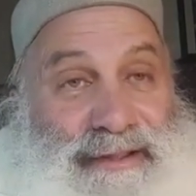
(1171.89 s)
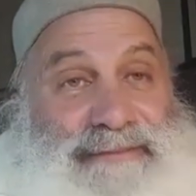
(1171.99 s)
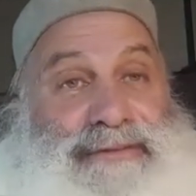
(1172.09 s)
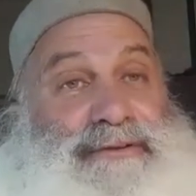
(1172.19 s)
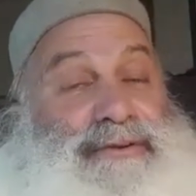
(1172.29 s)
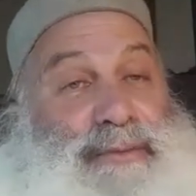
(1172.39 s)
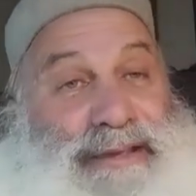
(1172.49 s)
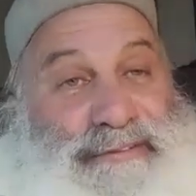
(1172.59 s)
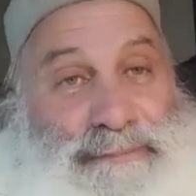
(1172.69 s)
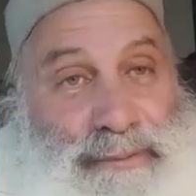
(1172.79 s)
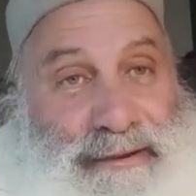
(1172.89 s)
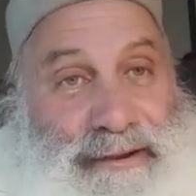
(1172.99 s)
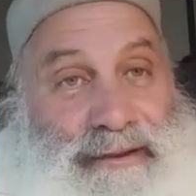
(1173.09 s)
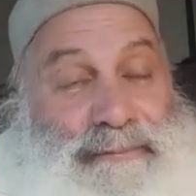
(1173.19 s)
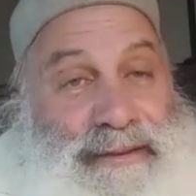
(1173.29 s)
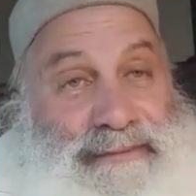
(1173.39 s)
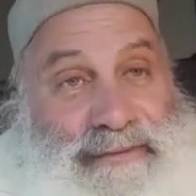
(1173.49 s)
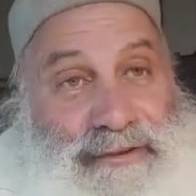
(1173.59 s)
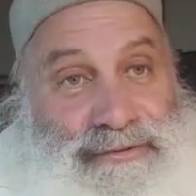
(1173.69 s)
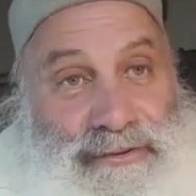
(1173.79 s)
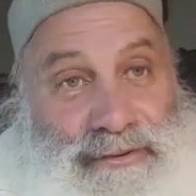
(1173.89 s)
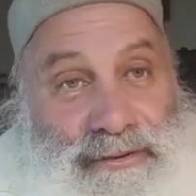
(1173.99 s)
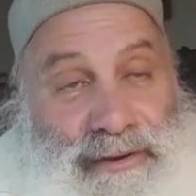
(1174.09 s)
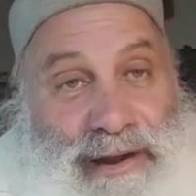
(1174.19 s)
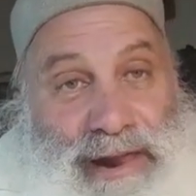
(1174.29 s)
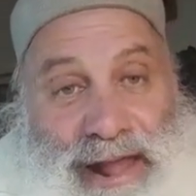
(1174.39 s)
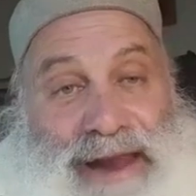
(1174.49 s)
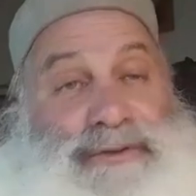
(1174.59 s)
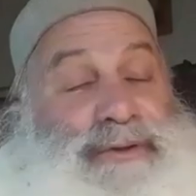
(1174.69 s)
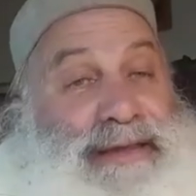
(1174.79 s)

for the new week of prayer and meditation. And you